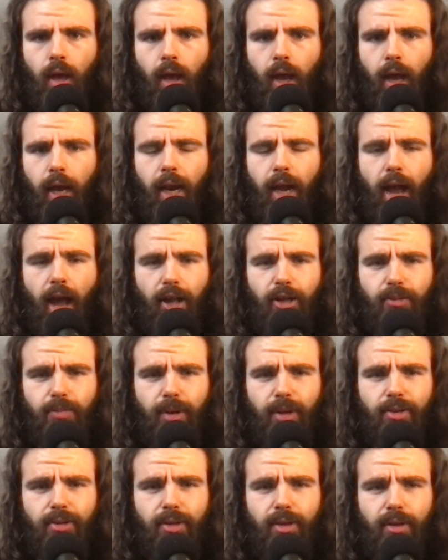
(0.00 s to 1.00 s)
And I asked
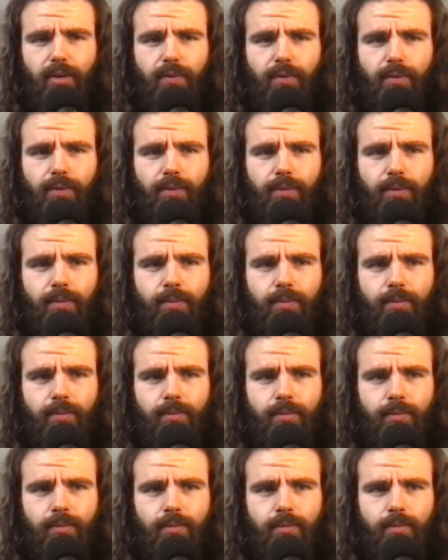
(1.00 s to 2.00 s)
myself,
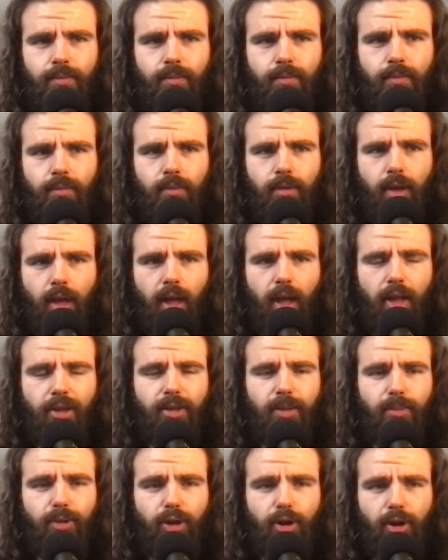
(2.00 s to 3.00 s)
as
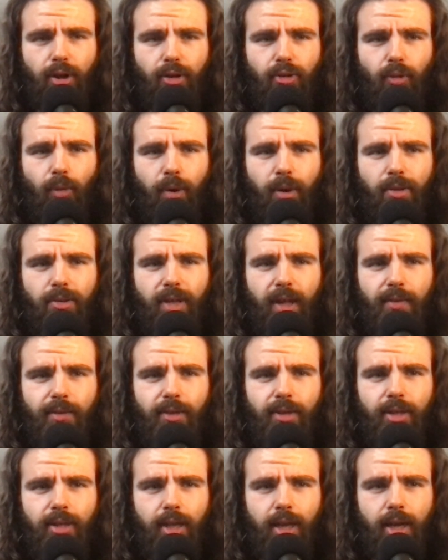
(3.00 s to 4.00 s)
I'm turning 27
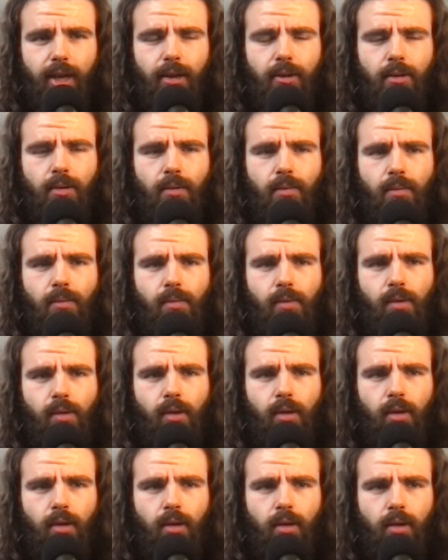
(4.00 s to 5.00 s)
today,
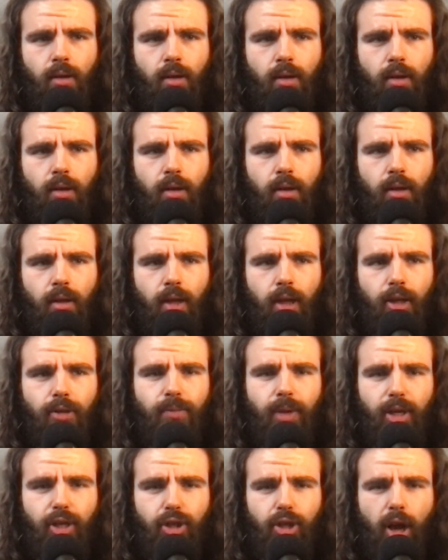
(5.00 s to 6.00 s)
is
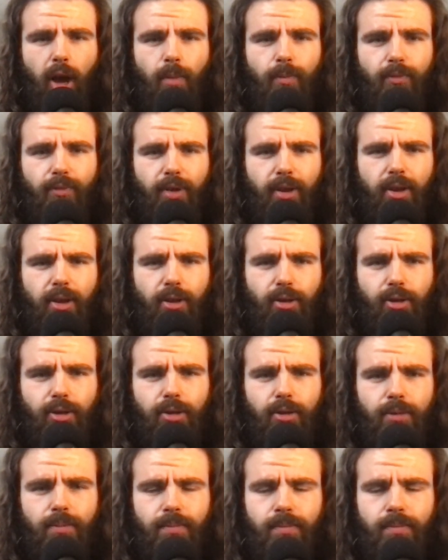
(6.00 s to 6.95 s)
my job finished?